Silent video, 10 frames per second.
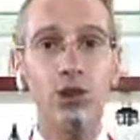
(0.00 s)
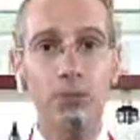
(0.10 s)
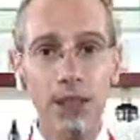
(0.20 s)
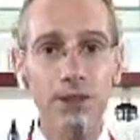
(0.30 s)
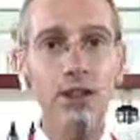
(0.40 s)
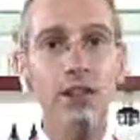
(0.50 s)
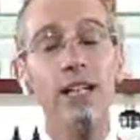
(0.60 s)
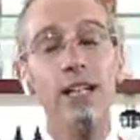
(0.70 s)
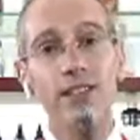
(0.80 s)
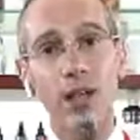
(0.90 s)
So the
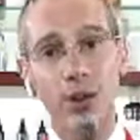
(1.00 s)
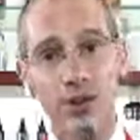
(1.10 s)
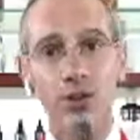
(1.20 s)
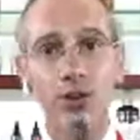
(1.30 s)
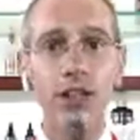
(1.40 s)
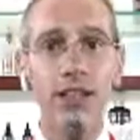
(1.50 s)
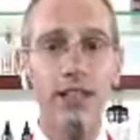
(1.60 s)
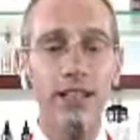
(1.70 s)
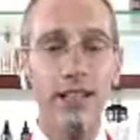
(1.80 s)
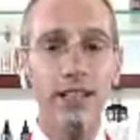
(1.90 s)
bitter is our
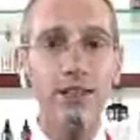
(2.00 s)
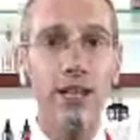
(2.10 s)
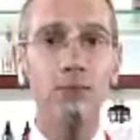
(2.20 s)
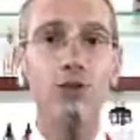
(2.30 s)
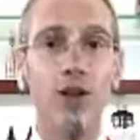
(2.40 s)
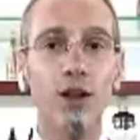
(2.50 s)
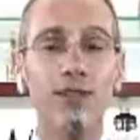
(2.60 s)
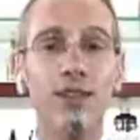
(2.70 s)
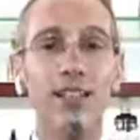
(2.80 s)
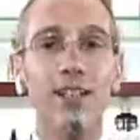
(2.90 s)
seasoning in terms of